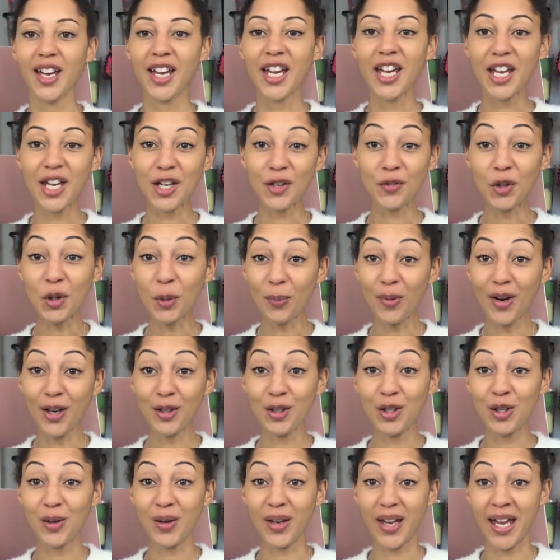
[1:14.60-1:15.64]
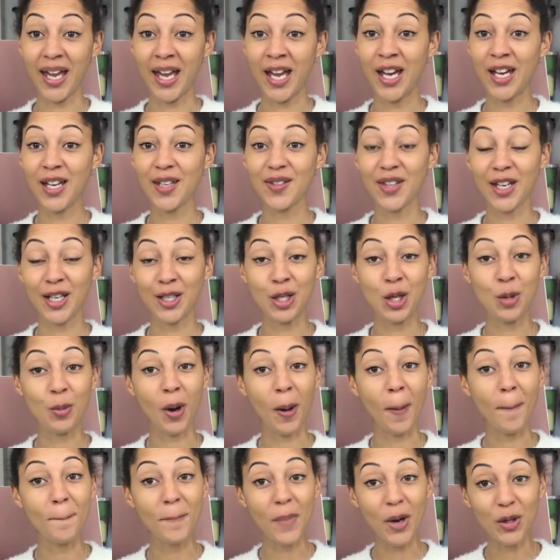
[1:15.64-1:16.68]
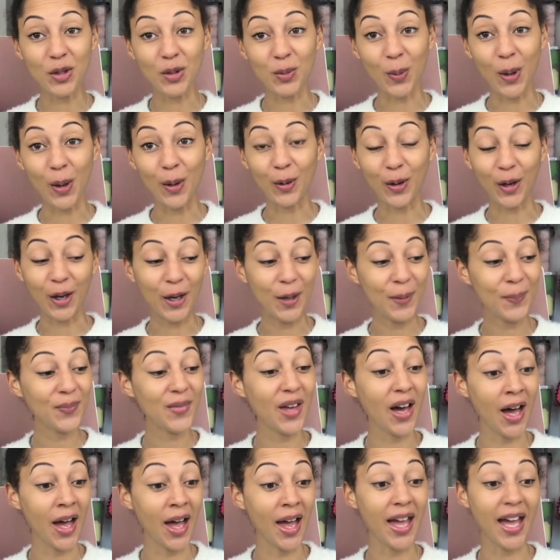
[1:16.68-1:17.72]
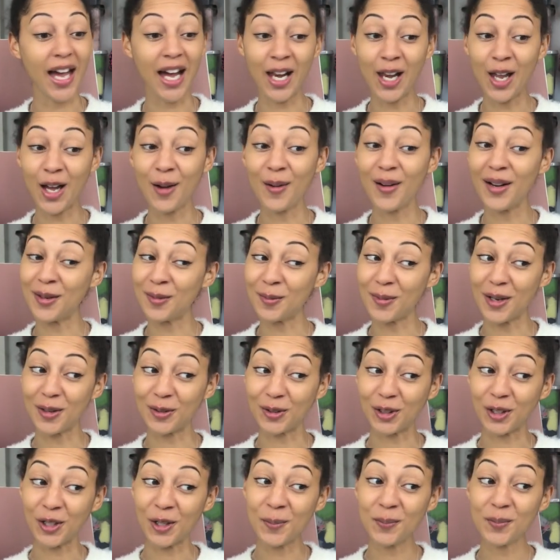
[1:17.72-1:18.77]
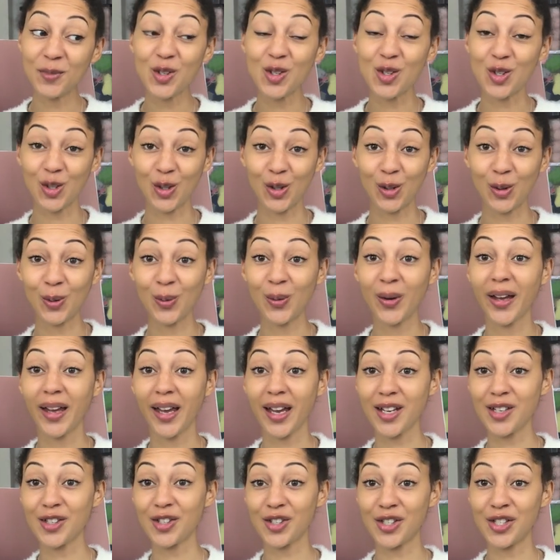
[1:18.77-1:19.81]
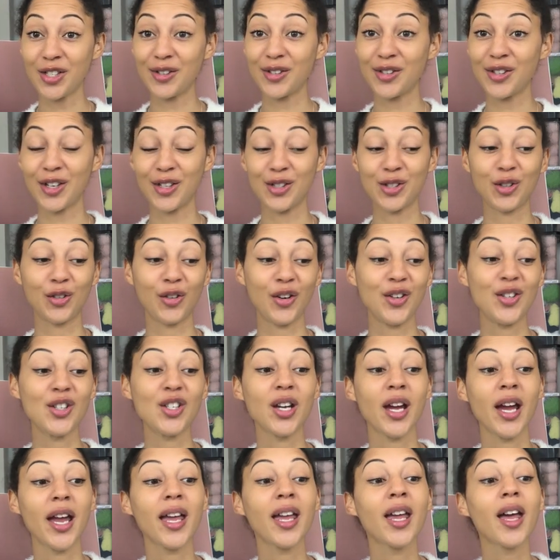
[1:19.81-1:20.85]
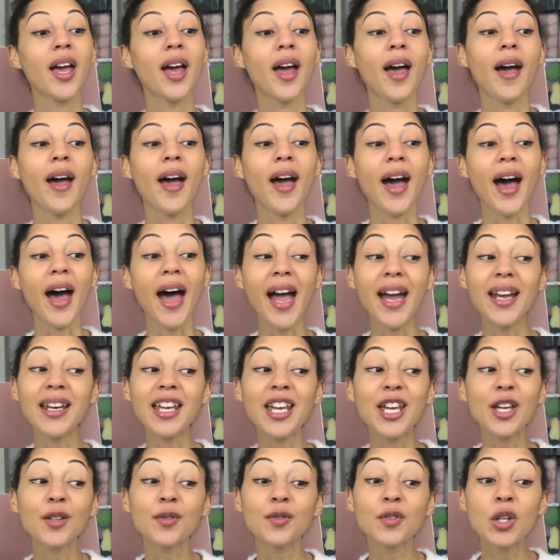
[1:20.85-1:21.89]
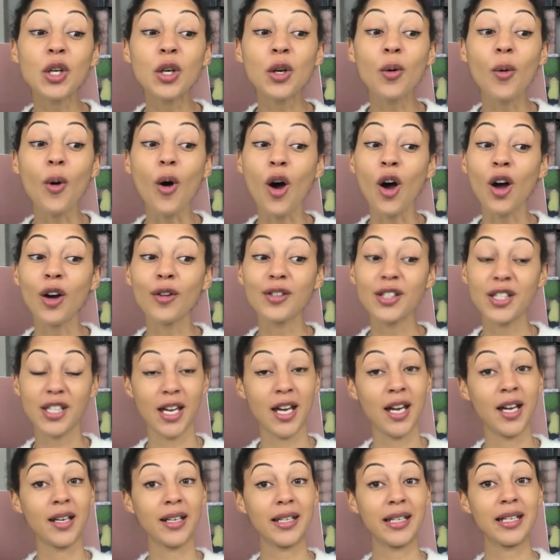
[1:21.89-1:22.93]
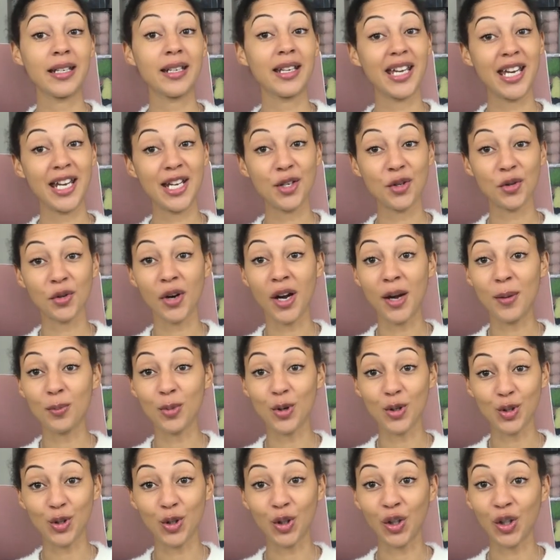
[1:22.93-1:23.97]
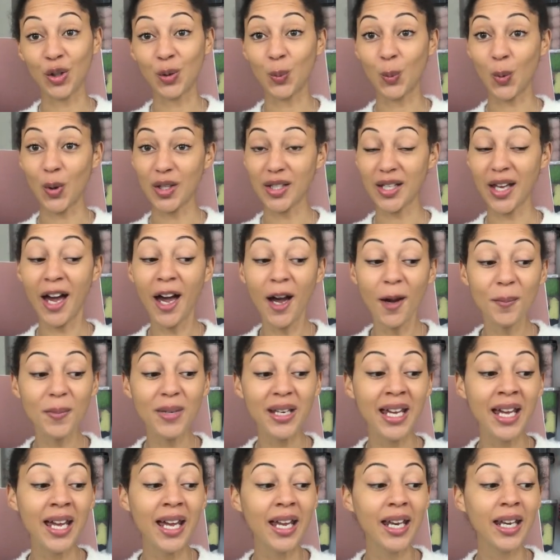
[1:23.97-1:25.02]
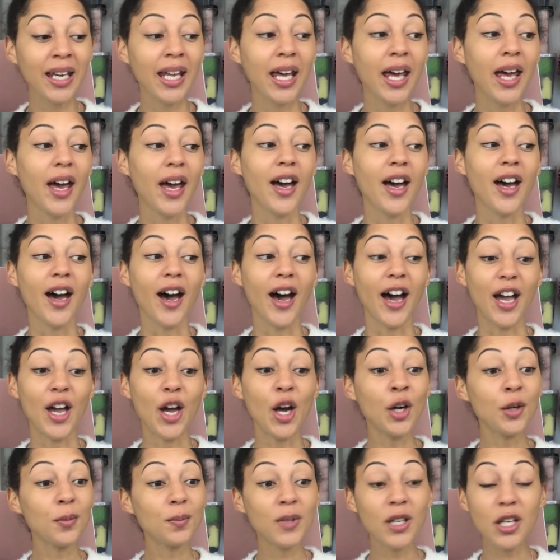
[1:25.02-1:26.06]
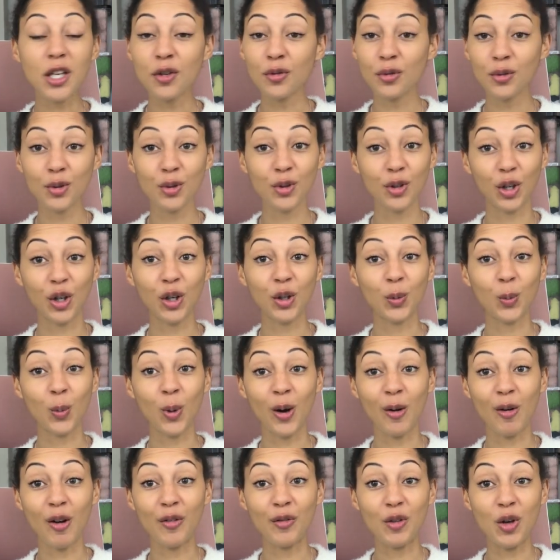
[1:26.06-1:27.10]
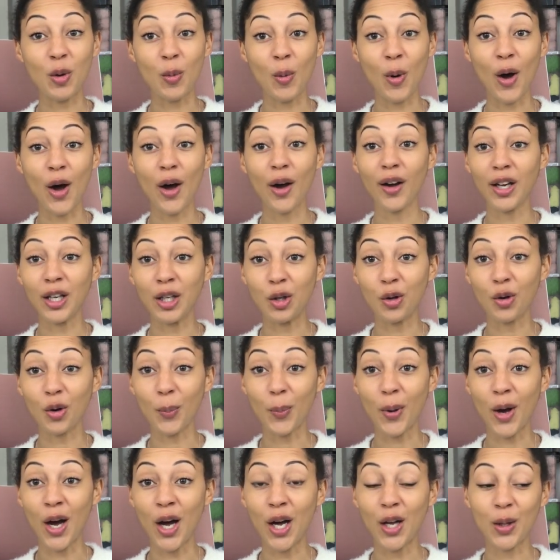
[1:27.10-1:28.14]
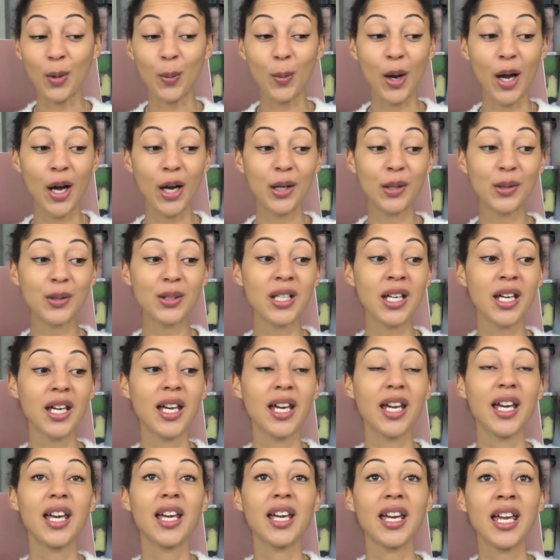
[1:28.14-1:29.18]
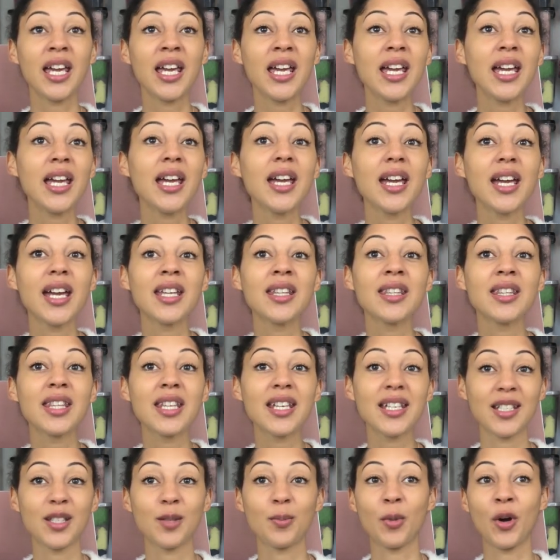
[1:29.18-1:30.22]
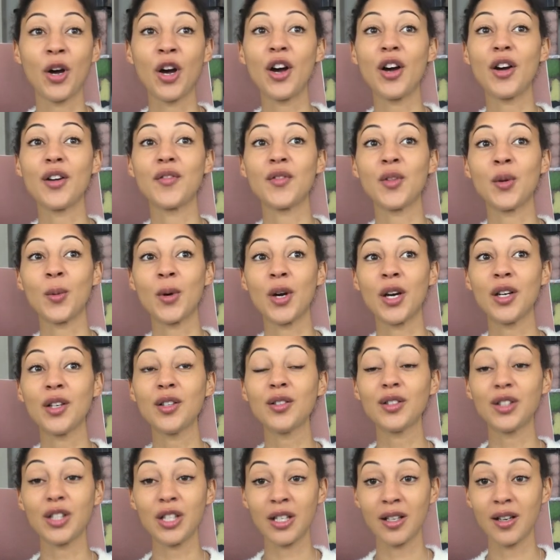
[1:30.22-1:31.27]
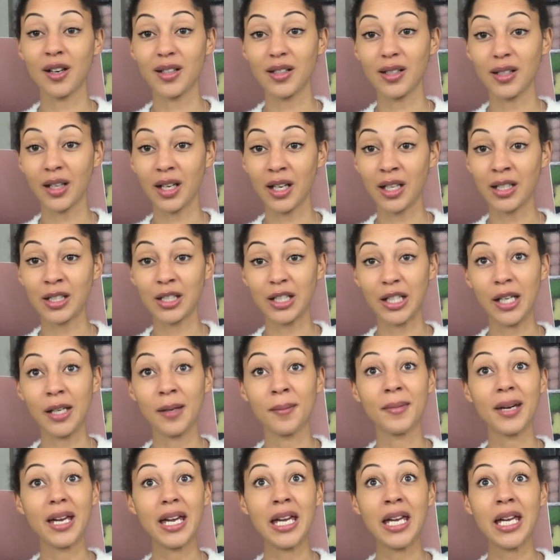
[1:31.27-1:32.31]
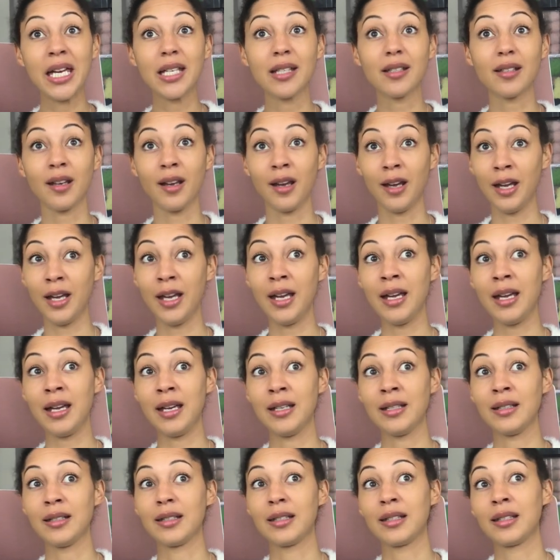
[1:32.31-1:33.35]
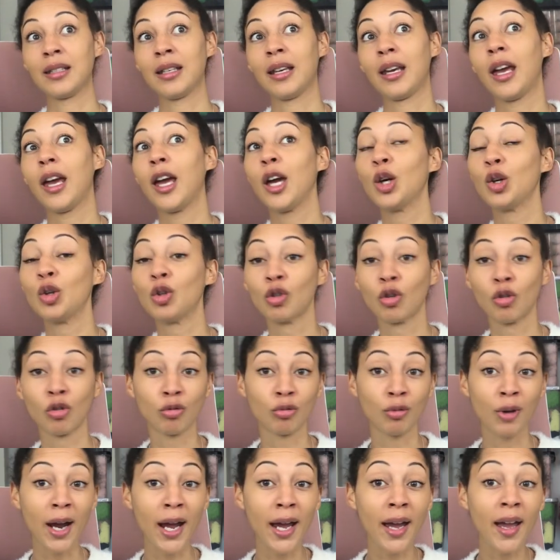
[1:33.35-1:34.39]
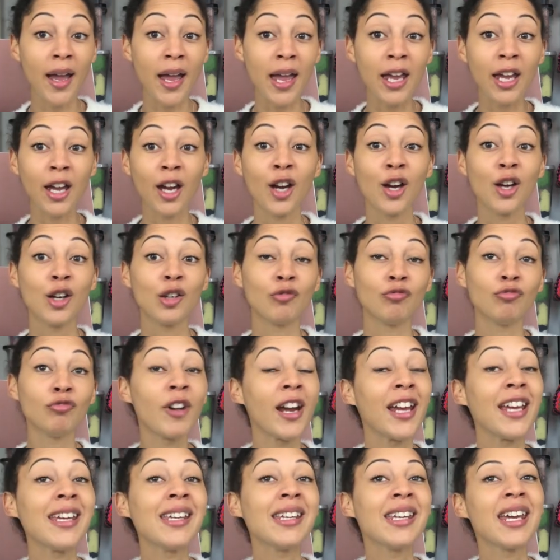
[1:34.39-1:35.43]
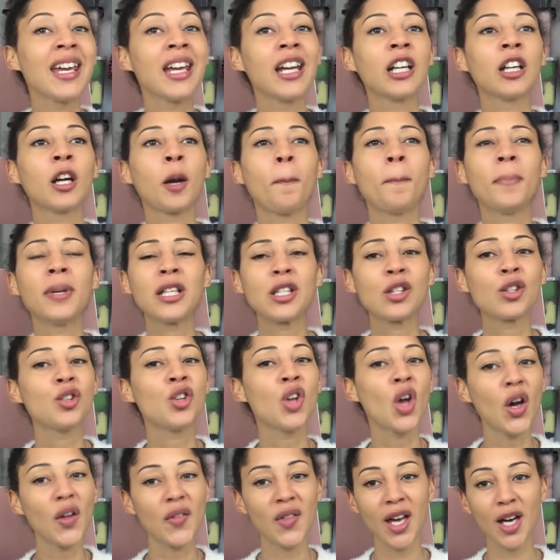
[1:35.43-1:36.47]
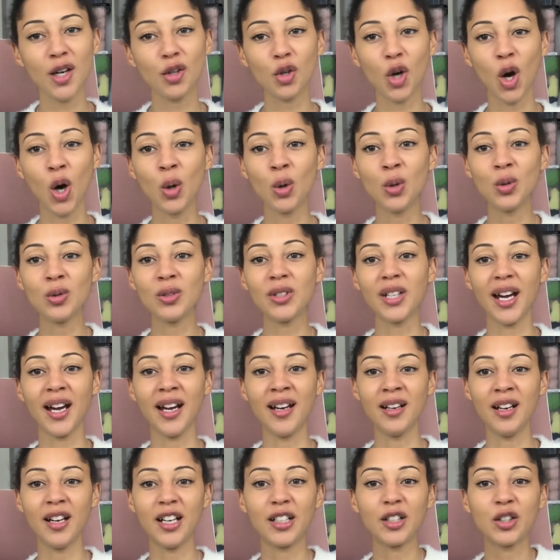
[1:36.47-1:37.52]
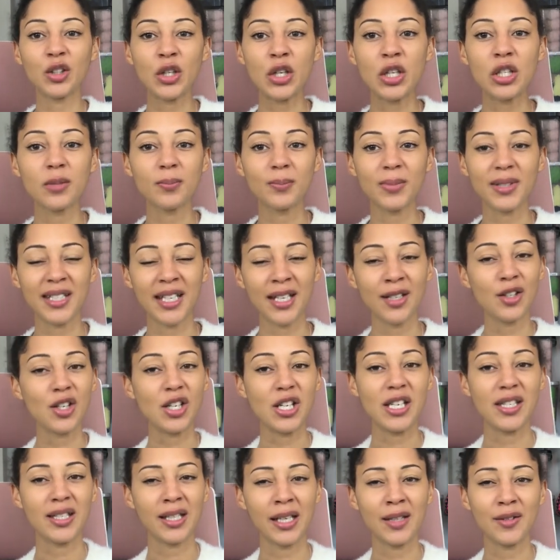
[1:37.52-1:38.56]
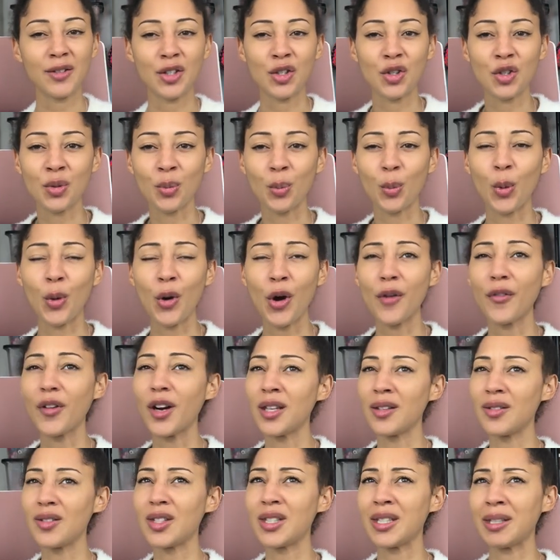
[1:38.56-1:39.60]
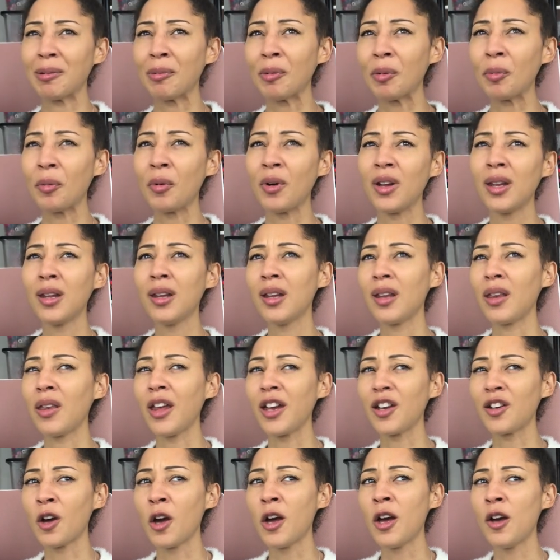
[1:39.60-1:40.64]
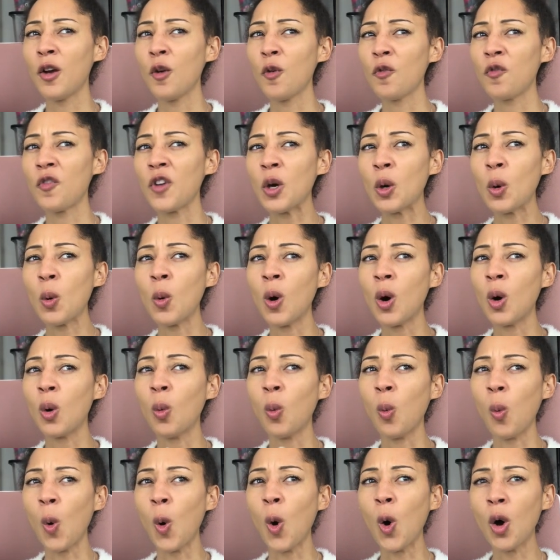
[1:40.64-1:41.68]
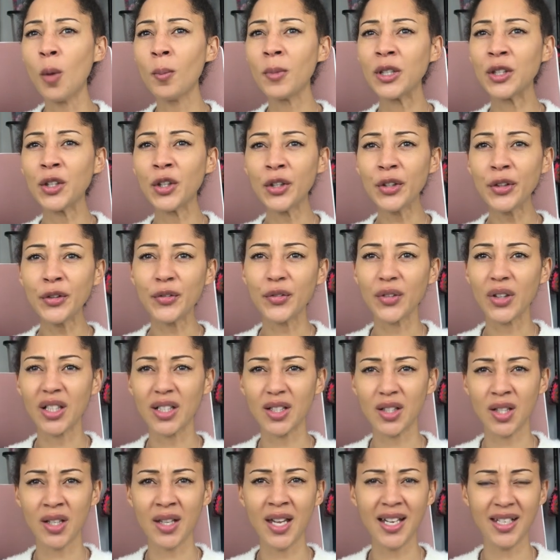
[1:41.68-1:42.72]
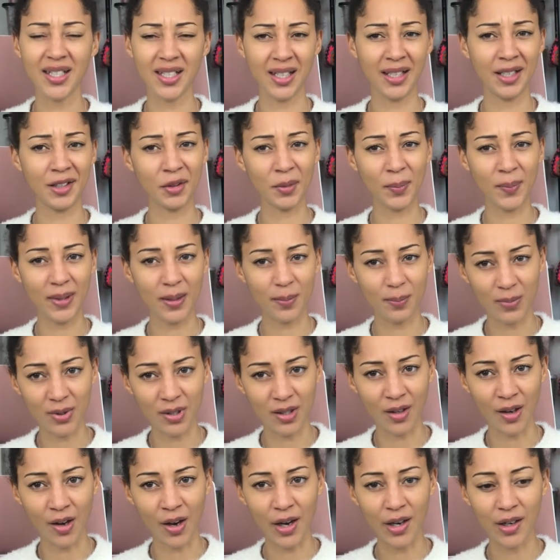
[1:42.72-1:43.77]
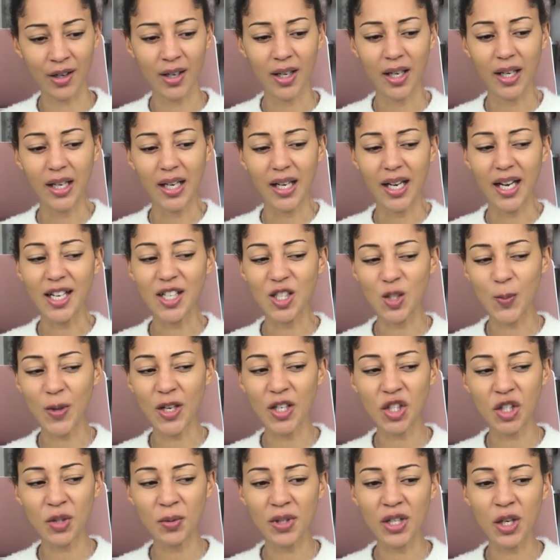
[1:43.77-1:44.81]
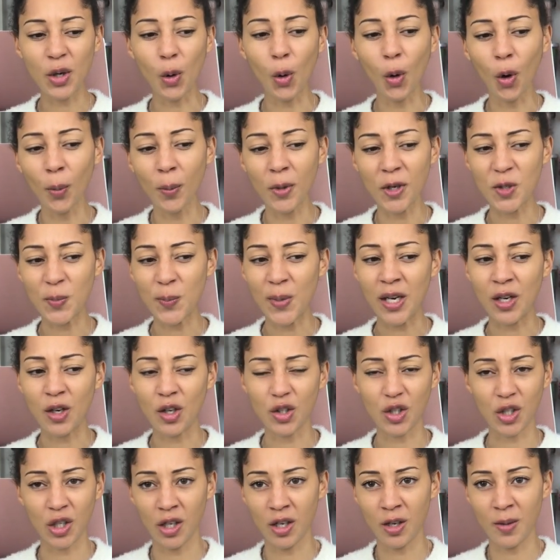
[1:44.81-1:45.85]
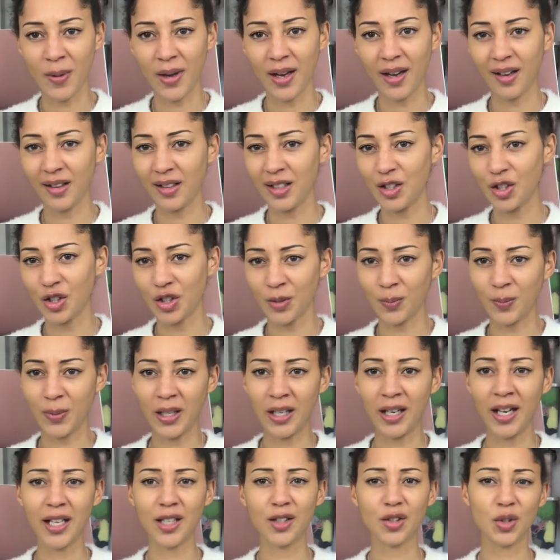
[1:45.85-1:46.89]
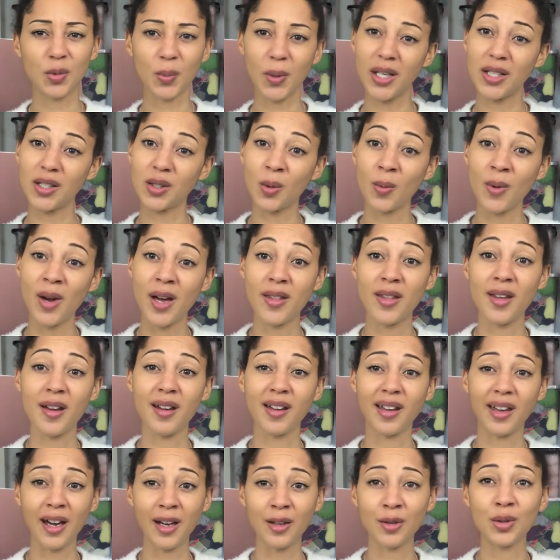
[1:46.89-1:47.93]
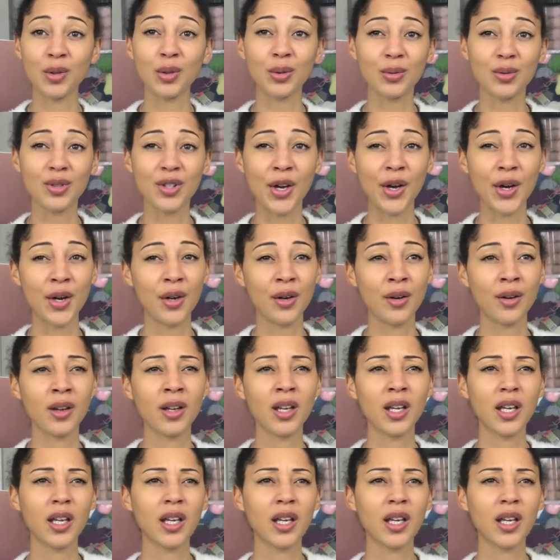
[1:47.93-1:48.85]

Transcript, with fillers: If you're brand new here, then you are most welcome. Hi, hello and welcome to H D Designs Crochet. And if you are returning, hey tribe, what's good, what's happening? I hope that you're all good wherever you are in your part of the world. Here in this part of the world, the United Kingdom, it is grey, raining, but it's not that cold, and I could potentially take this jumper off and still like feel warm enough. So that's a little bit bizarre, especially with it almost being October and it should be like sweater weather, candles on.